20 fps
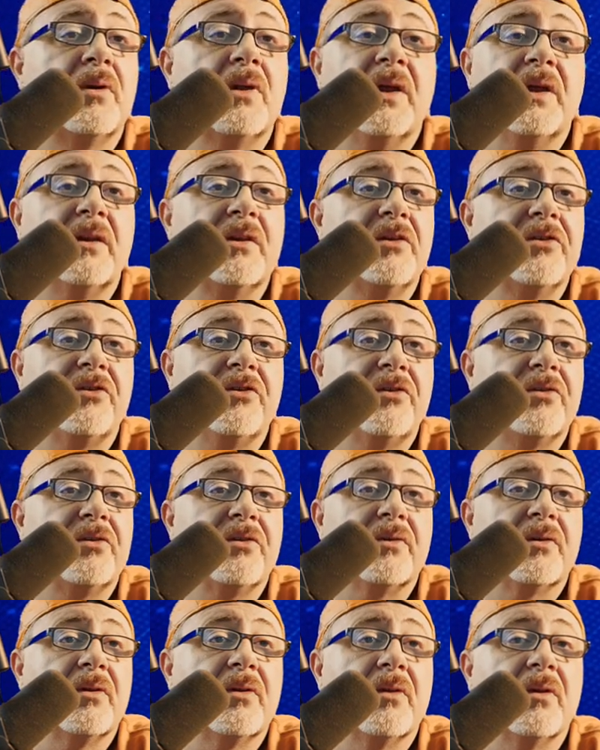Like, this
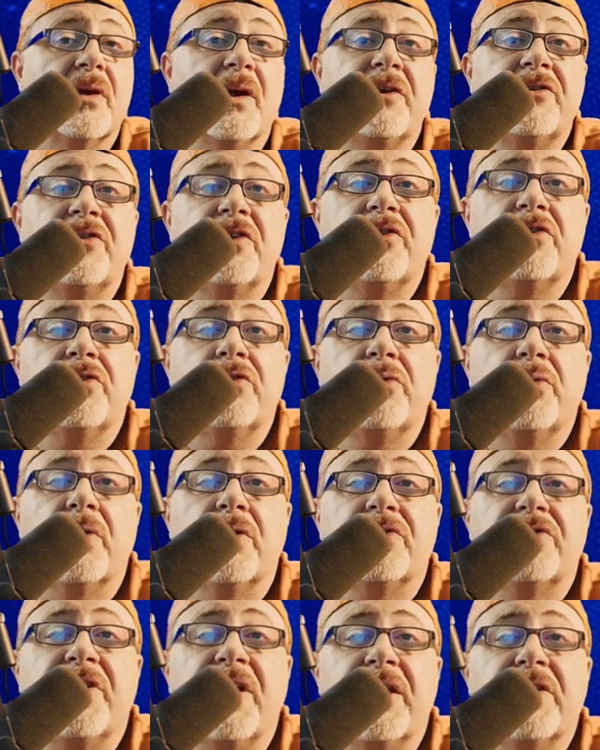is... I said, you
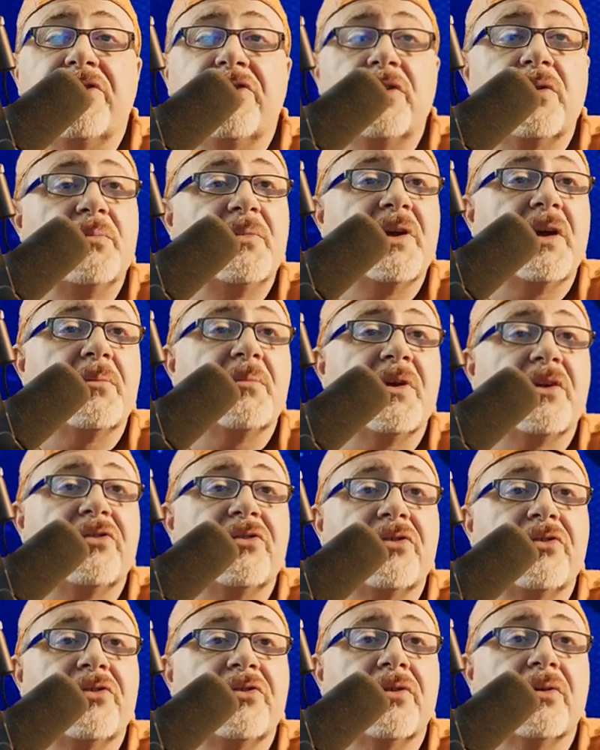are texting me a
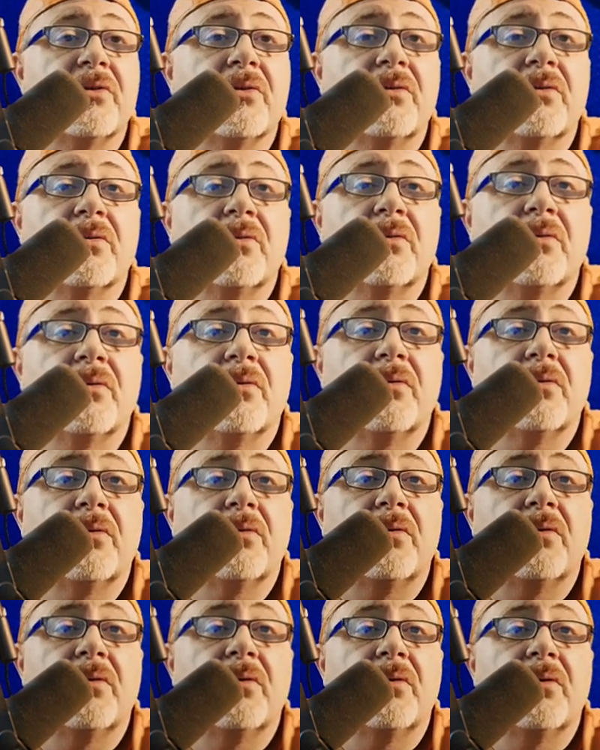messenger.
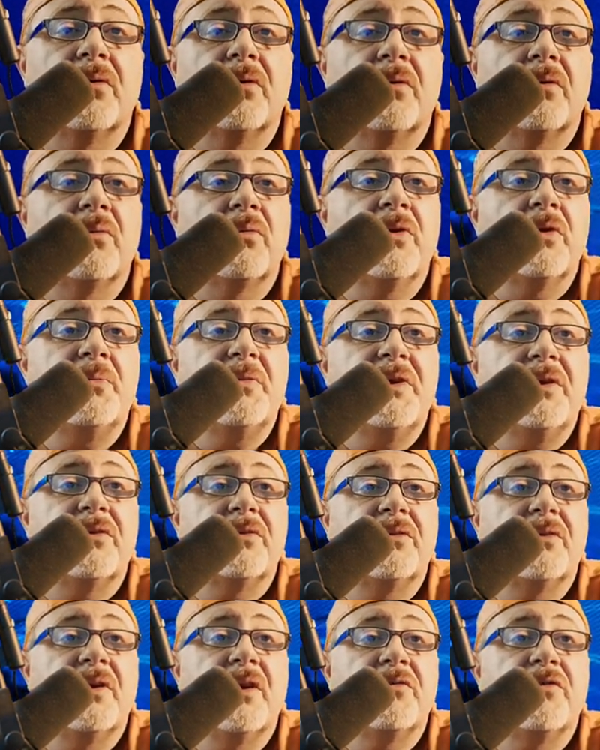What do you
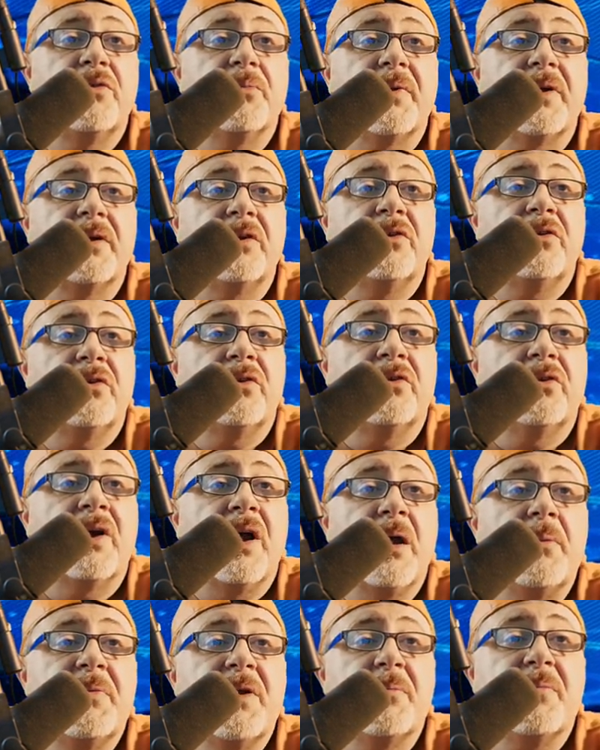mean, give you my... You
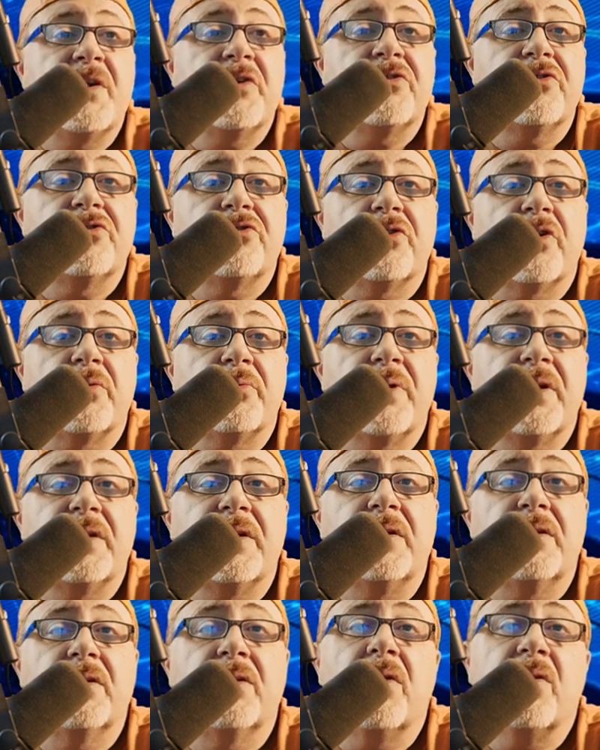got me a messenger
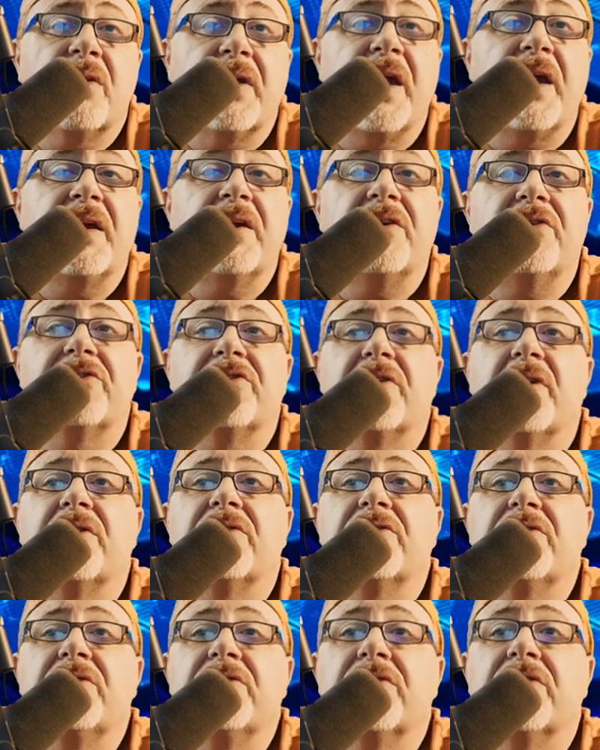already. Okay, he says.